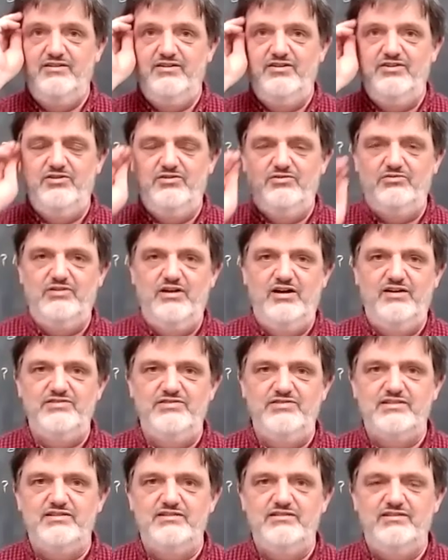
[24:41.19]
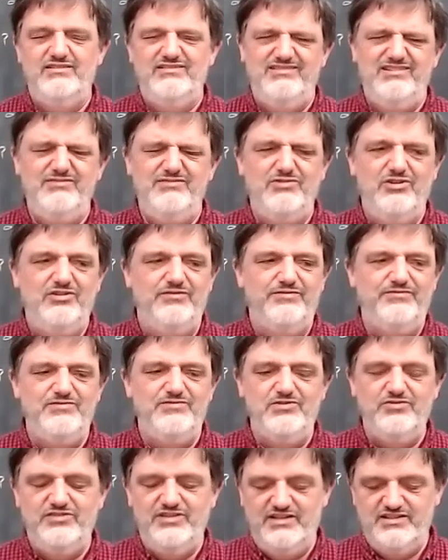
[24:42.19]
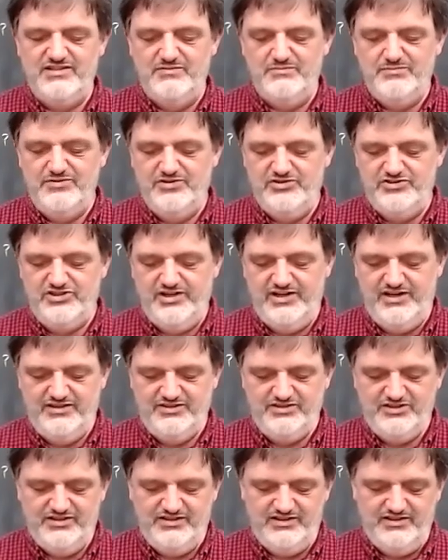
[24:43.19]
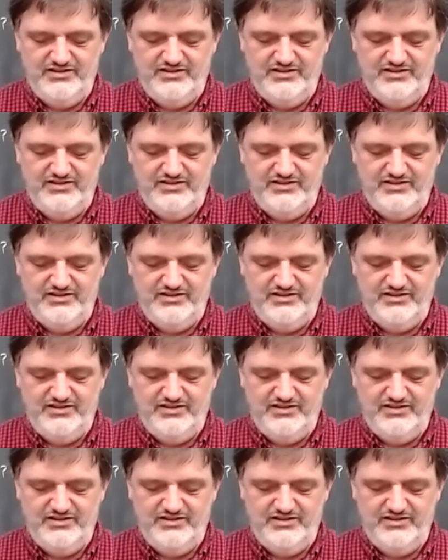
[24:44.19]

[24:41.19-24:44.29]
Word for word: although obviously uh, he wrote a few things in Persian, actually.